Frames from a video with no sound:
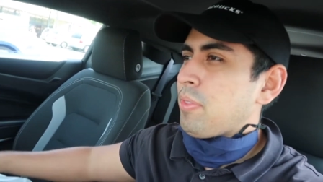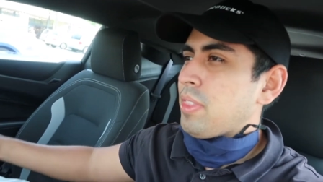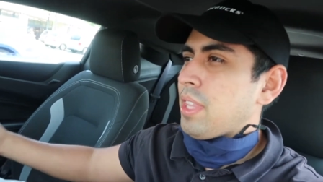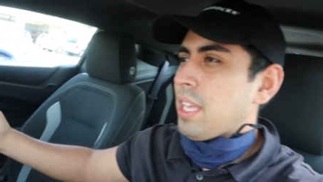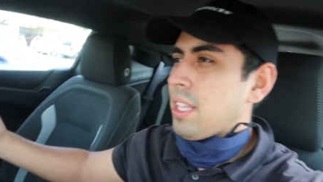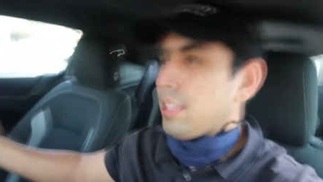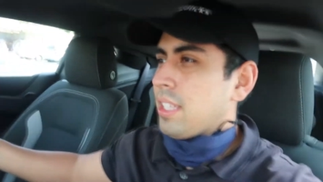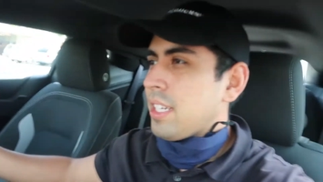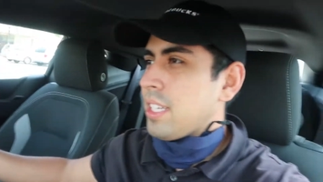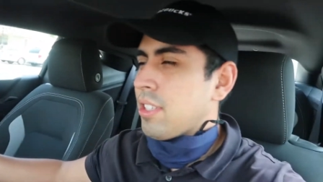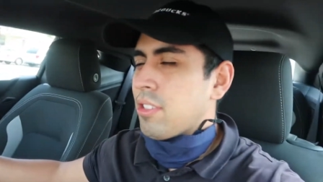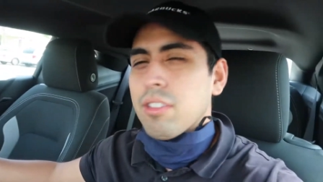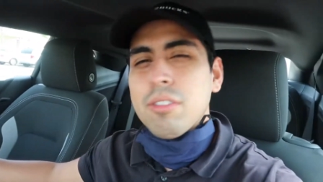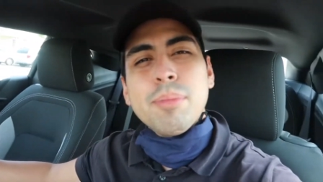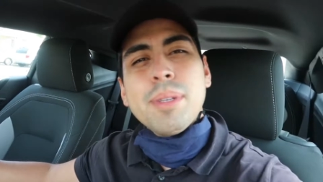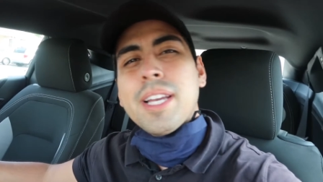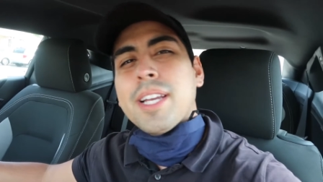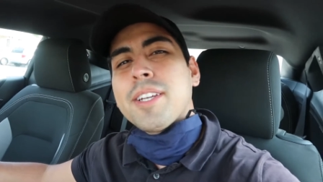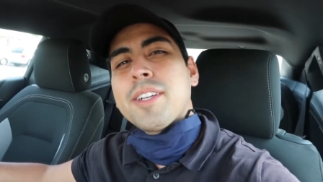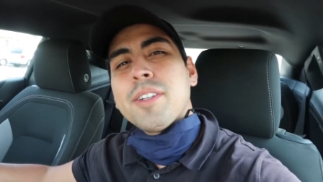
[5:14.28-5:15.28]
that lady
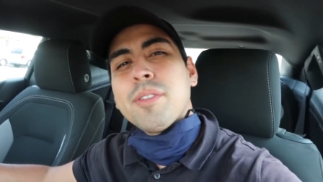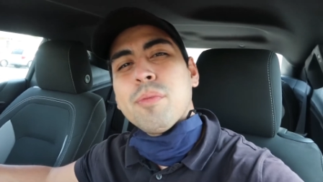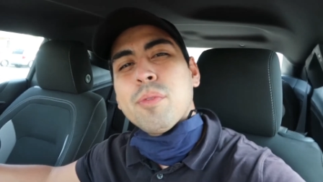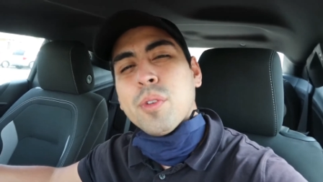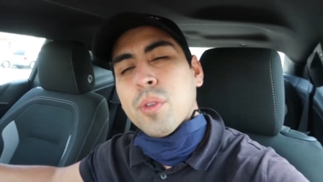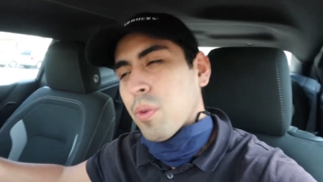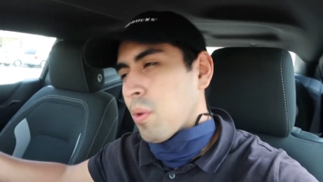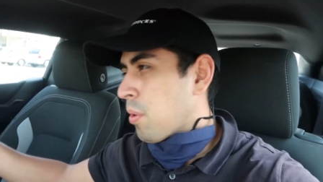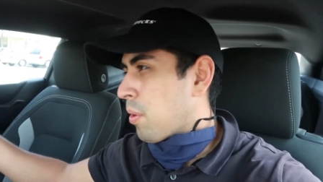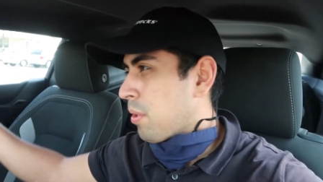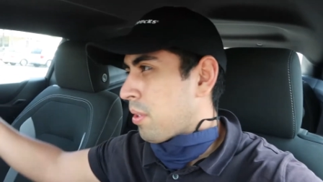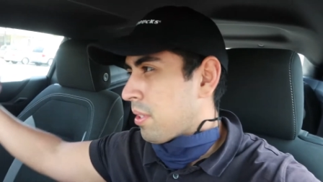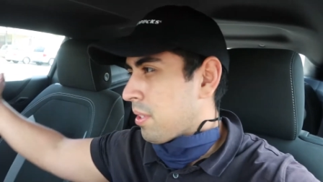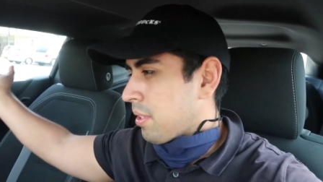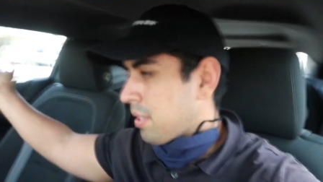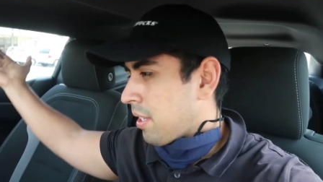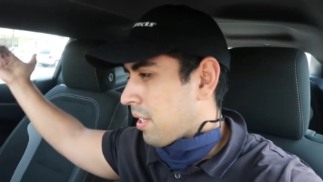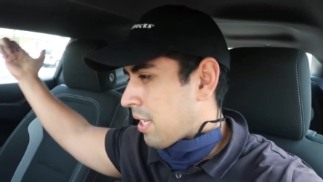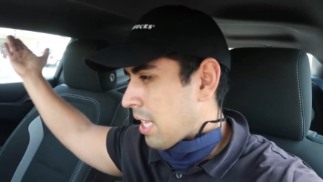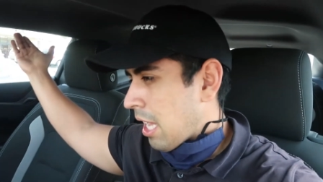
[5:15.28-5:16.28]
told me I couldn't record
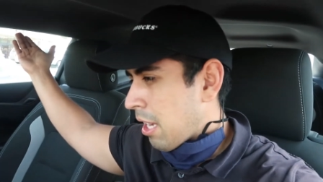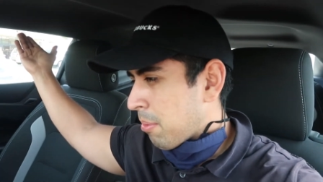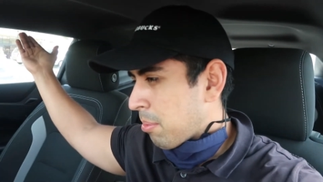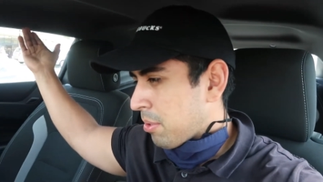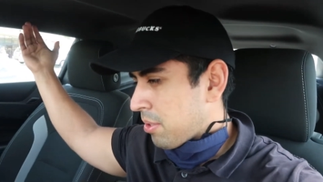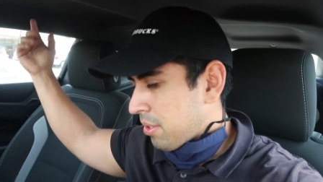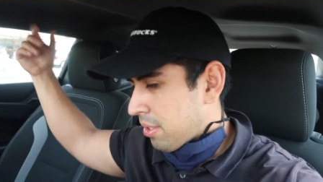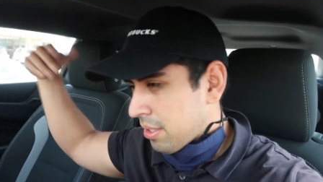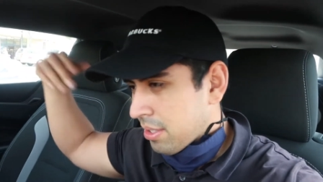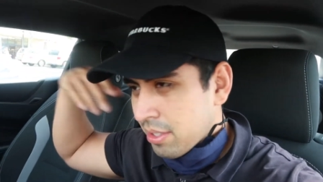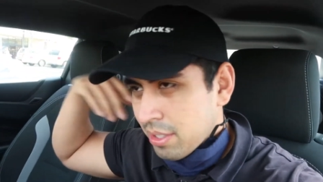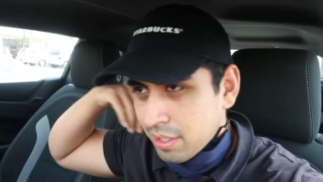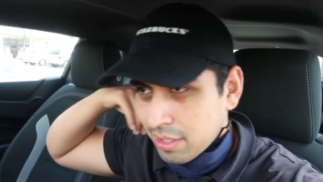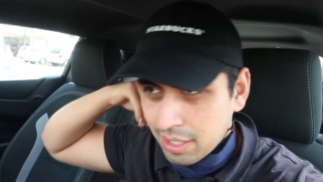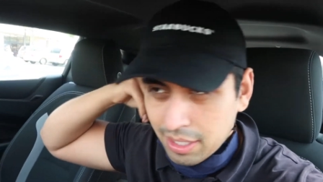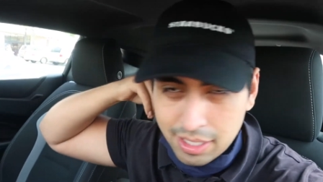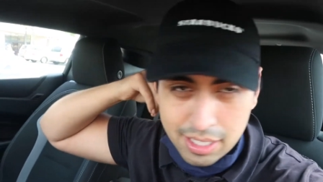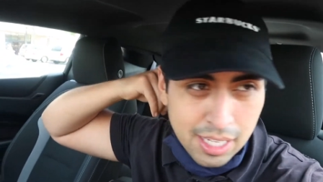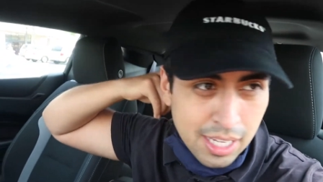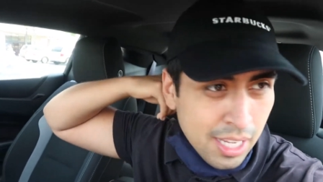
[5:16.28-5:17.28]
in Albertson. She
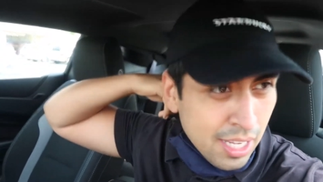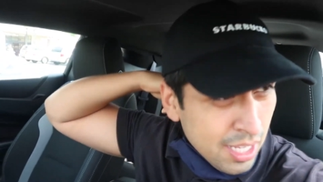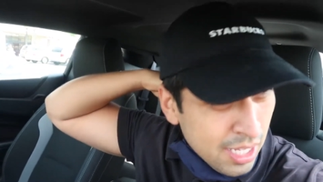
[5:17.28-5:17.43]
said,